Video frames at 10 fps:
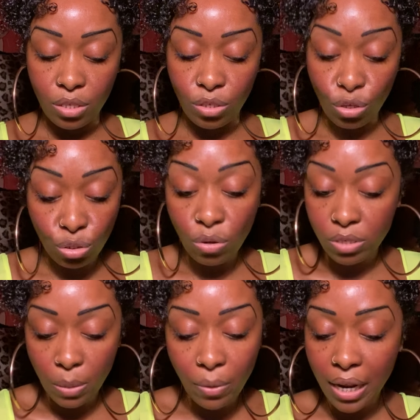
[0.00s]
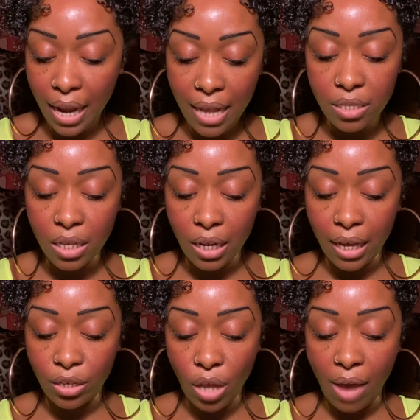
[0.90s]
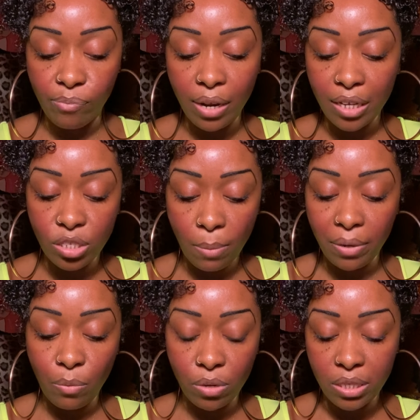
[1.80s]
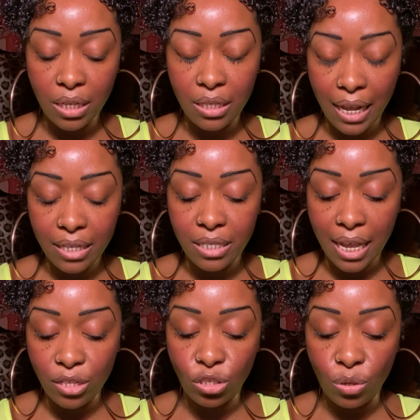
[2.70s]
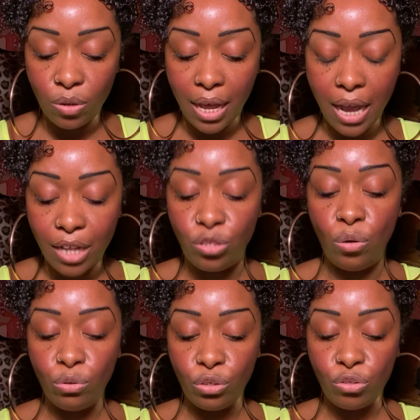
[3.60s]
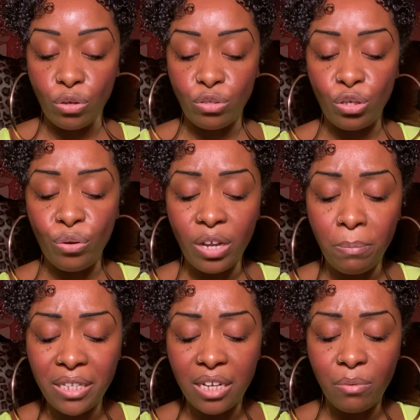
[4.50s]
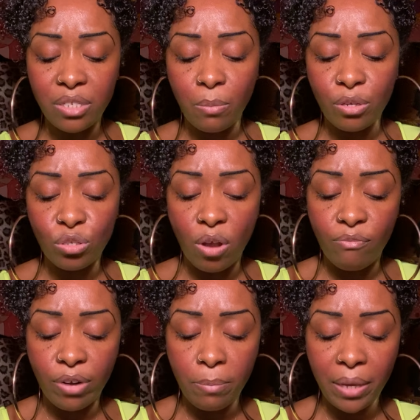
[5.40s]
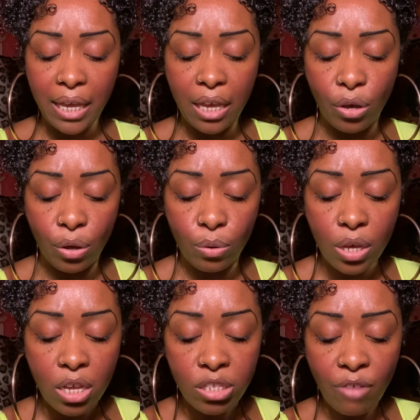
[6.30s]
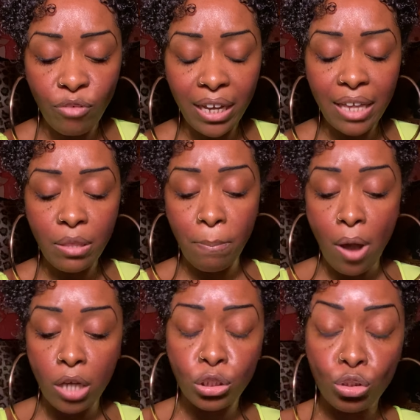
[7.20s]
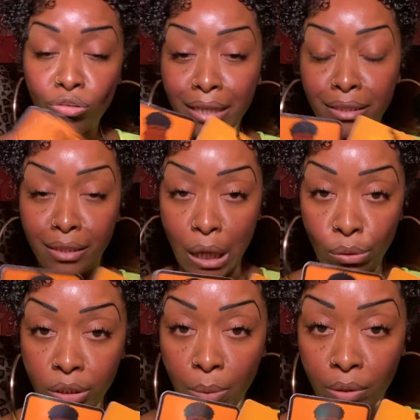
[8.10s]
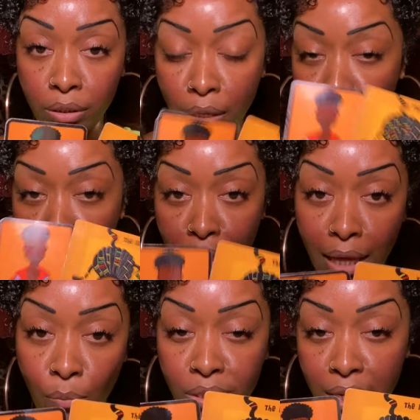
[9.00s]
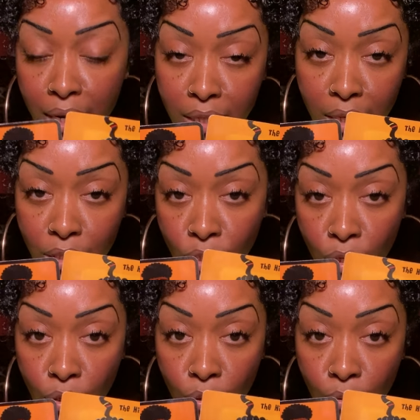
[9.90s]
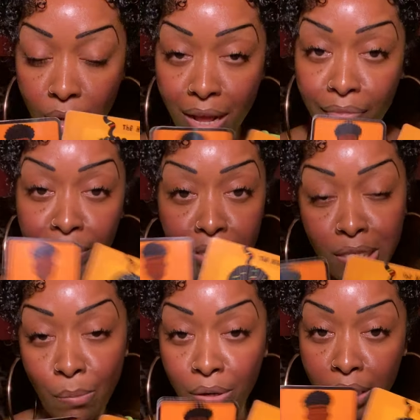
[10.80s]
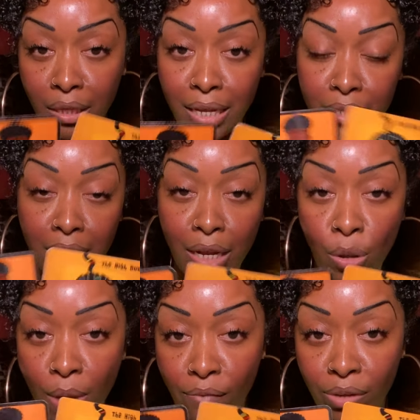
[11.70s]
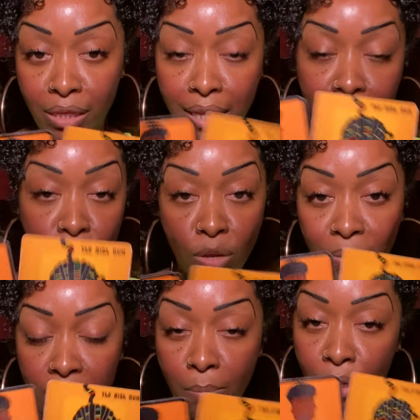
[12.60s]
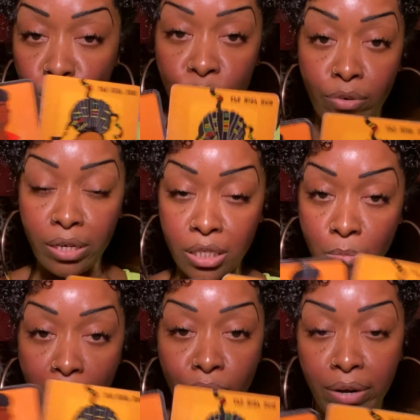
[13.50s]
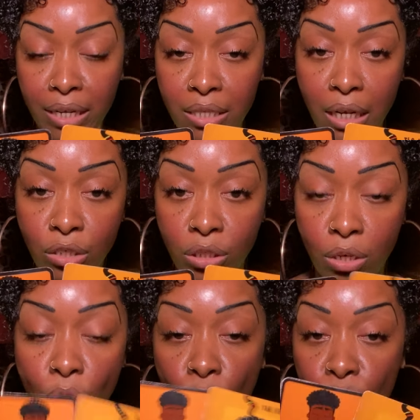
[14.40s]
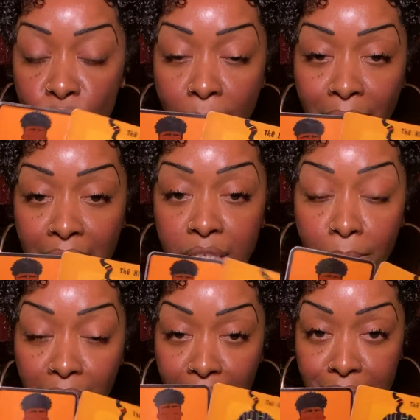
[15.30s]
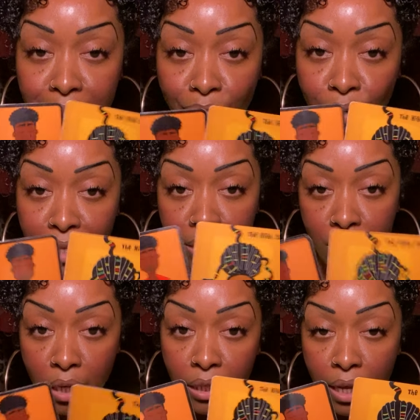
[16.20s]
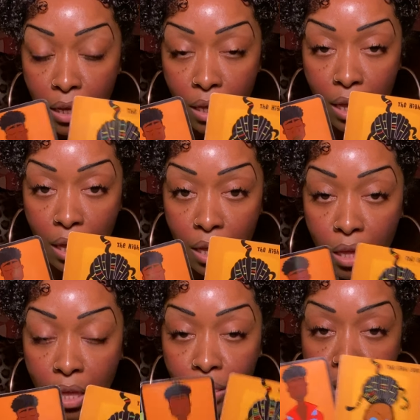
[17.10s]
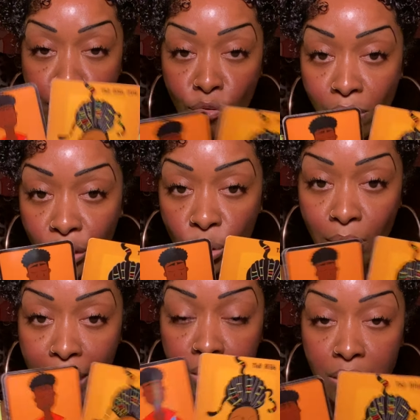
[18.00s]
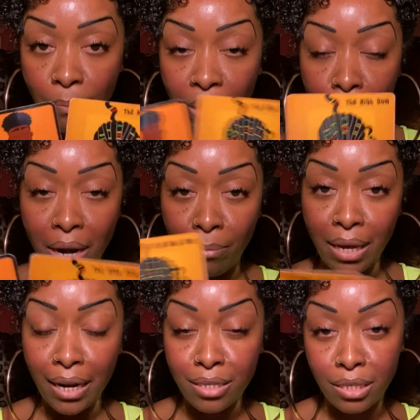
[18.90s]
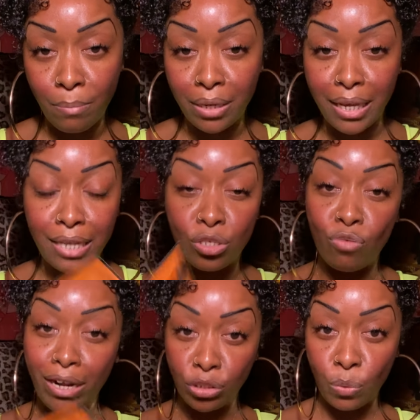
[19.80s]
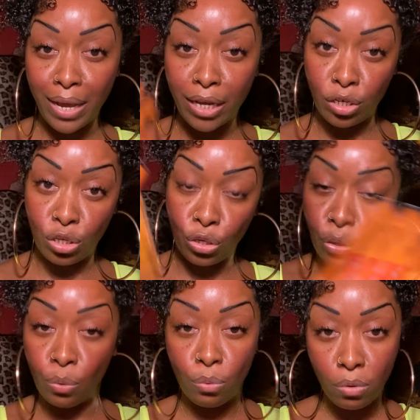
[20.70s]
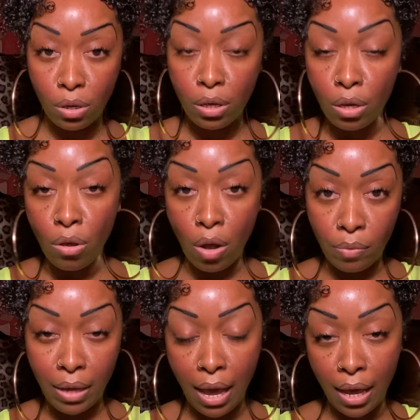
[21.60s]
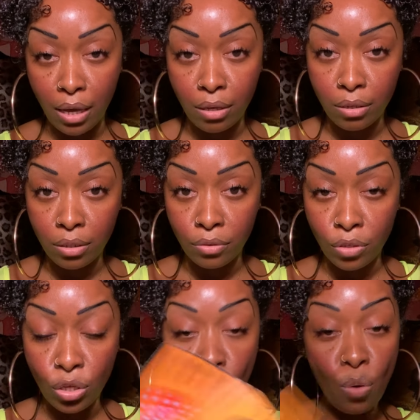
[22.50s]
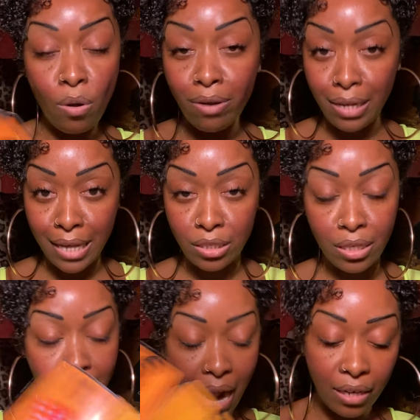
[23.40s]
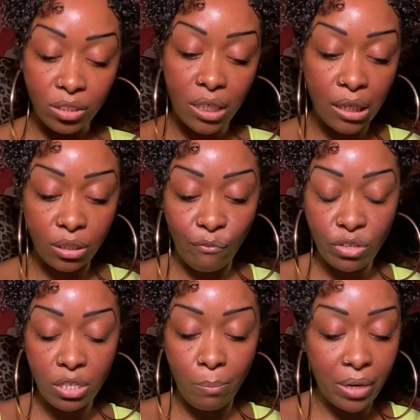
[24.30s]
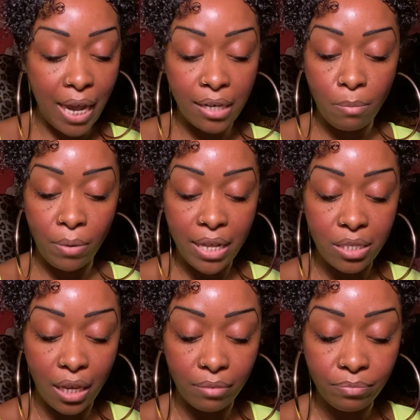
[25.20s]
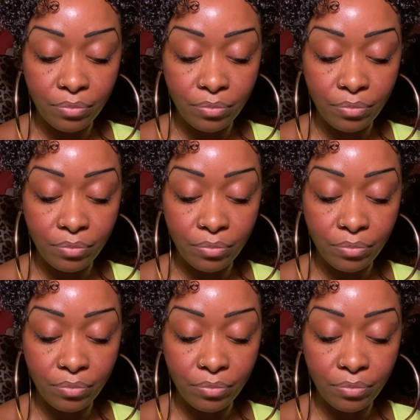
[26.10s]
you taught someone a lesson. Like, I feel like somebody wants to, like, say to you, like, I told you so. So you could be dealing with somebody who's got a very big ego. So I feel like in the past, you tried to tell someone something and they wasn't listening to you. This is someone that thinks that they know everything. This could be somebody who's very smart, very intelligent. Also, I'm getting somebody who's definitely studying here. They have graduated something. But I'm getting somebody has graduated you, okay? You were a lesson and a teacher for somebody and a blessing